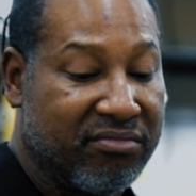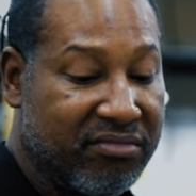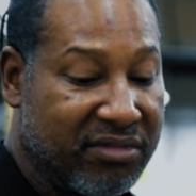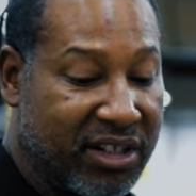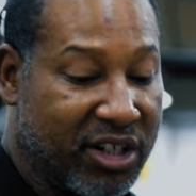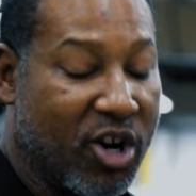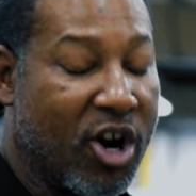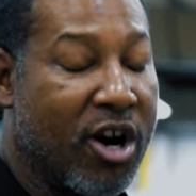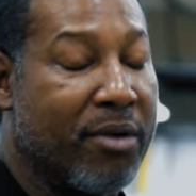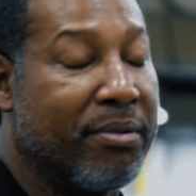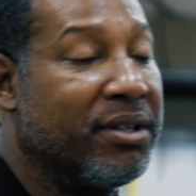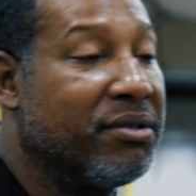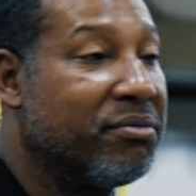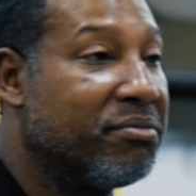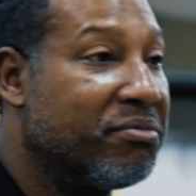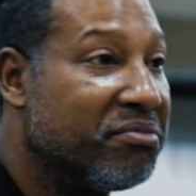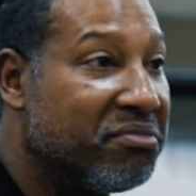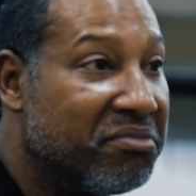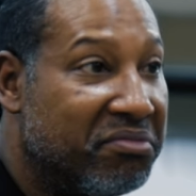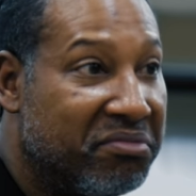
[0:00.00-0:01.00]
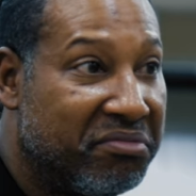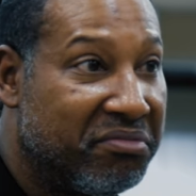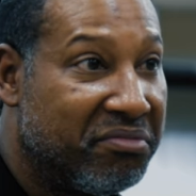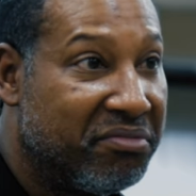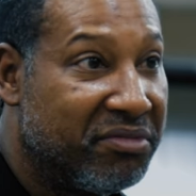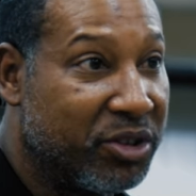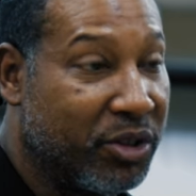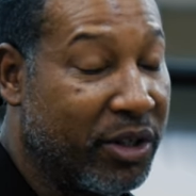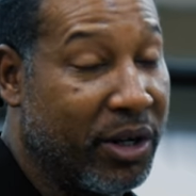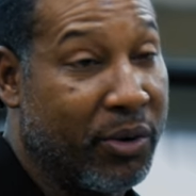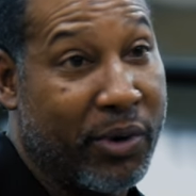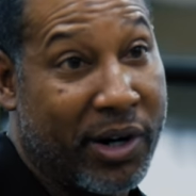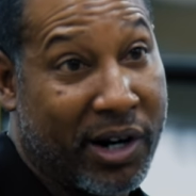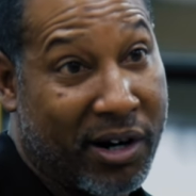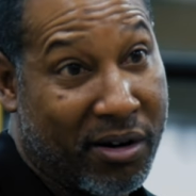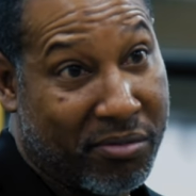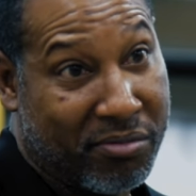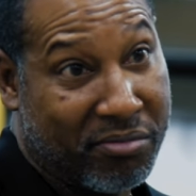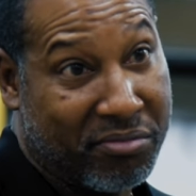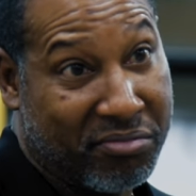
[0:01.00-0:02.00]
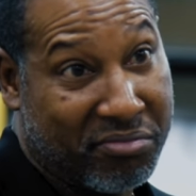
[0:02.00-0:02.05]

They're carbon, so they wear.